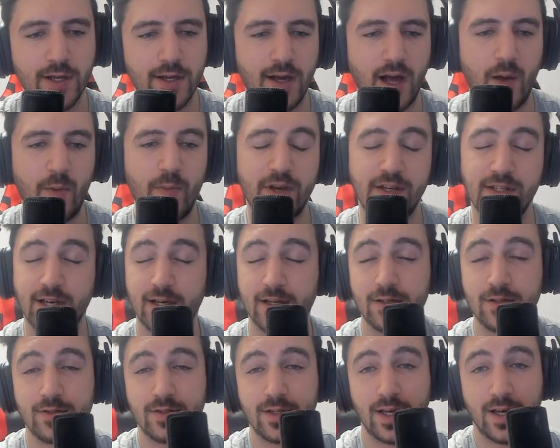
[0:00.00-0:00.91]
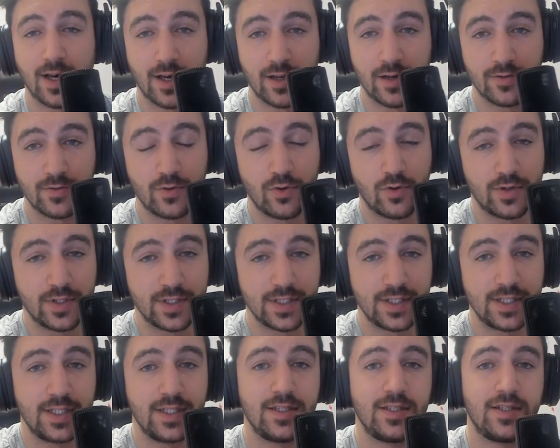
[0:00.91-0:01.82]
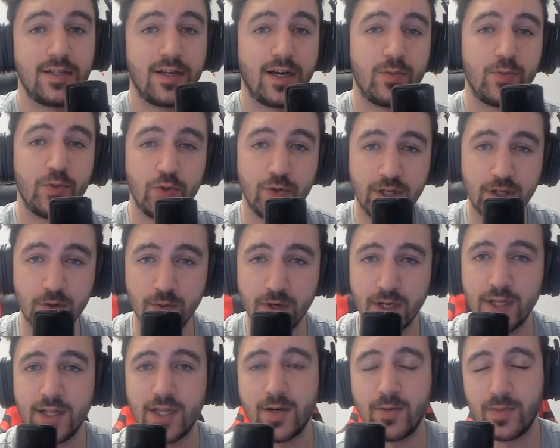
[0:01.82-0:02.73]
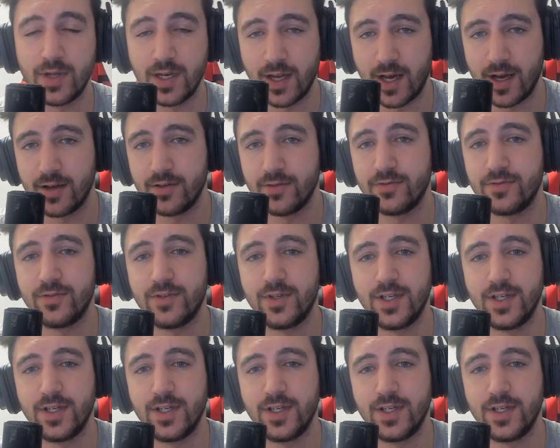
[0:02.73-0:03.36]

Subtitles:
I'm excited to get out of quarantine. I'm doing well. I'm alive.